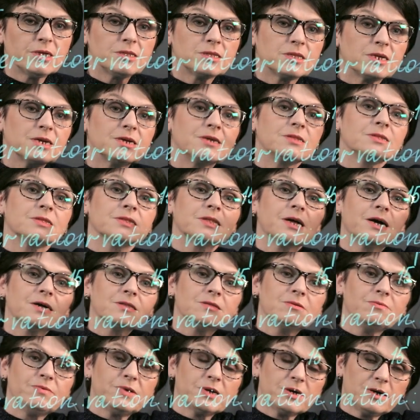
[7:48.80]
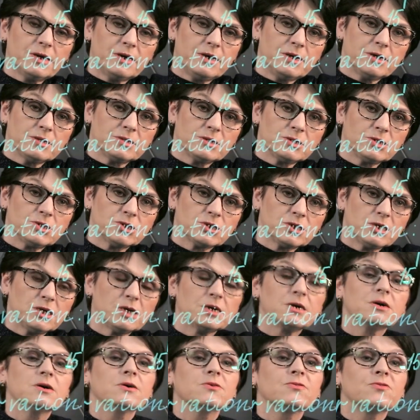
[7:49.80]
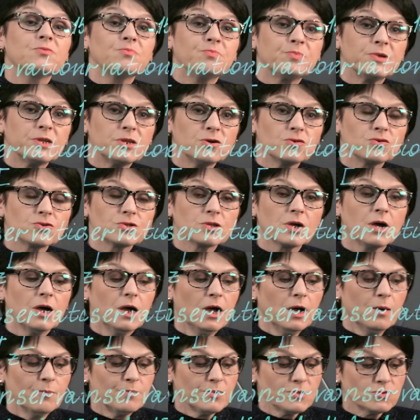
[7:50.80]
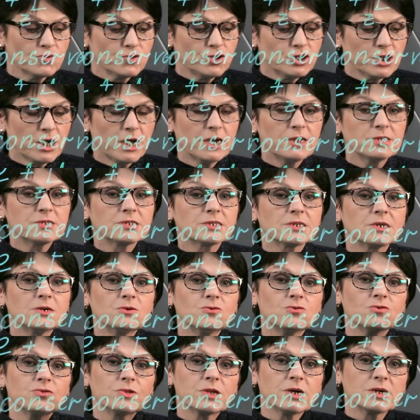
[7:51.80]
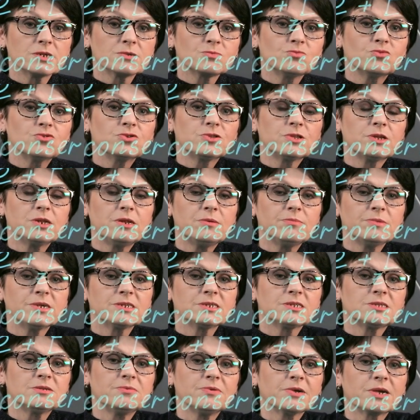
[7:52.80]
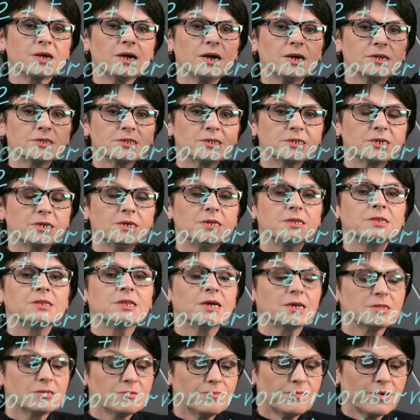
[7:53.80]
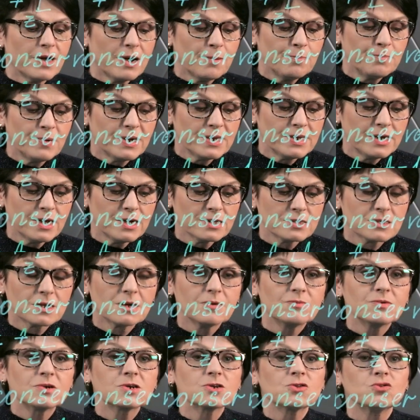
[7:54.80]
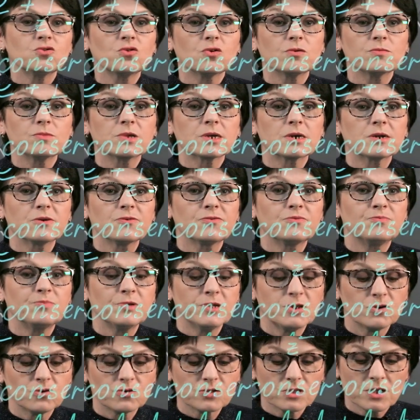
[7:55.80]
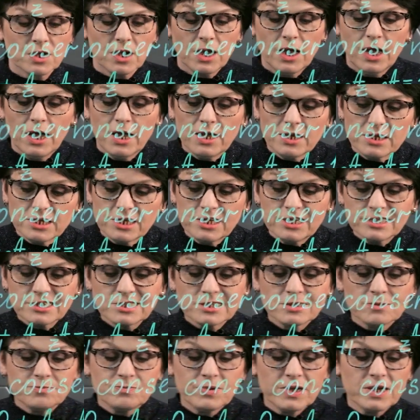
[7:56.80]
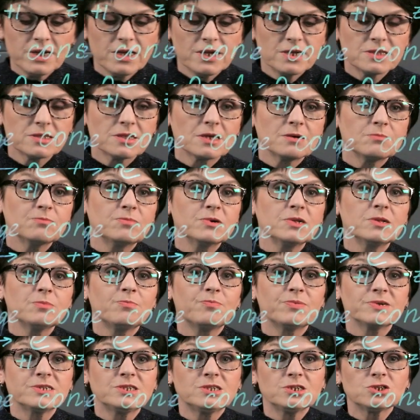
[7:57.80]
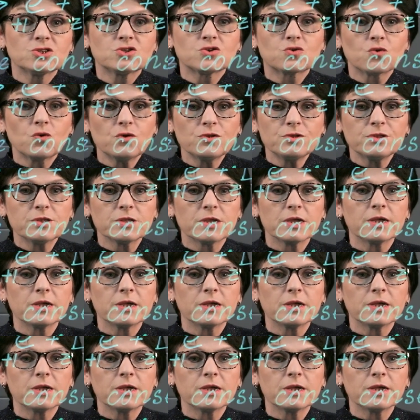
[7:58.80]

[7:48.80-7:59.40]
So we would have an element moving 2 ordinal numbers forward. If it was positronic, let's say, decay, notice we get an element moving 1 cell